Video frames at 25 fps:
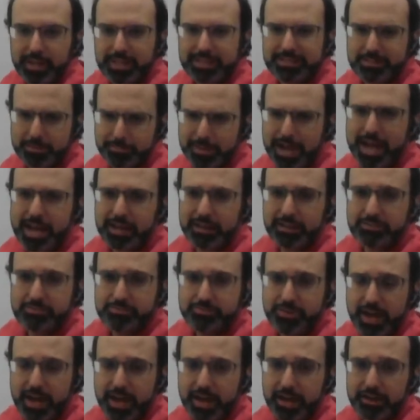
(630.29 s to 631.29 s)
Because I'm adding
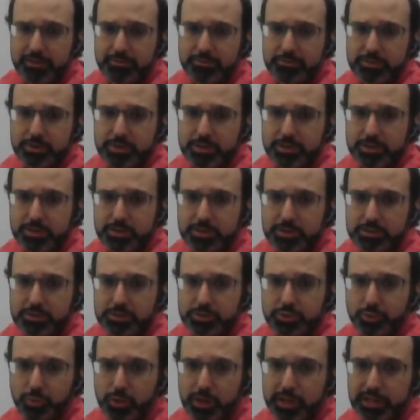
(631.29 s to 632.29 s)
5 to
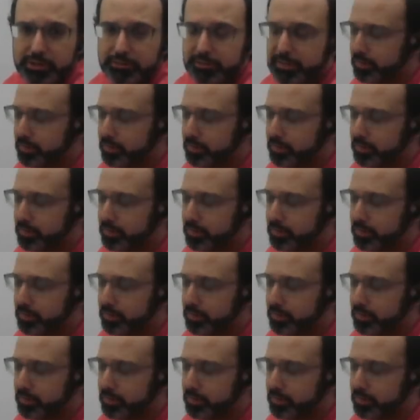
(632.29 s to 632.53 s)
20, right?